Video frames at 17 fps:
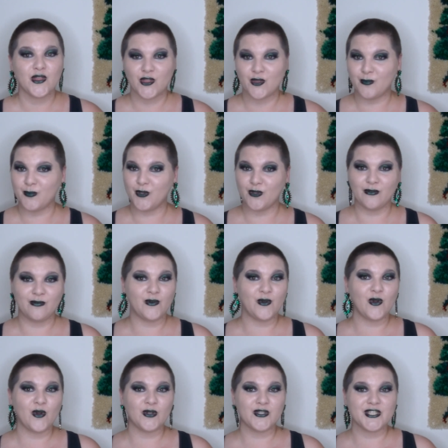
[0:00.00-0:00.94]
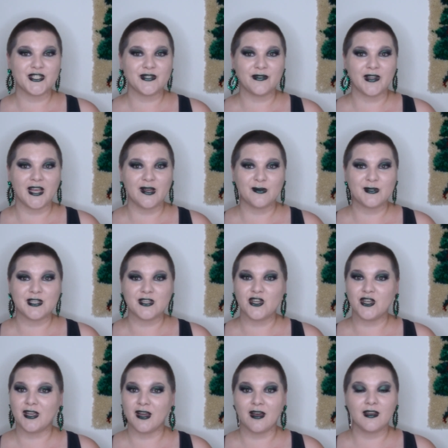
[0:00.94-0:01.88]
the beautiful gorgeous flowers in
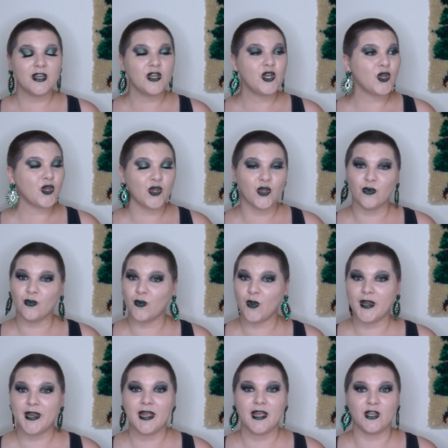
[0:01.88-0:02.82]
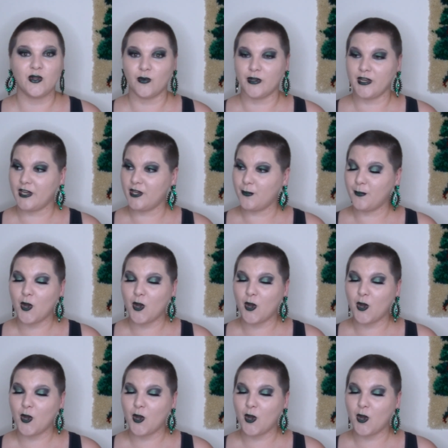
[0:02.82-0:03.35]
your garden, go right ahead. You want it in a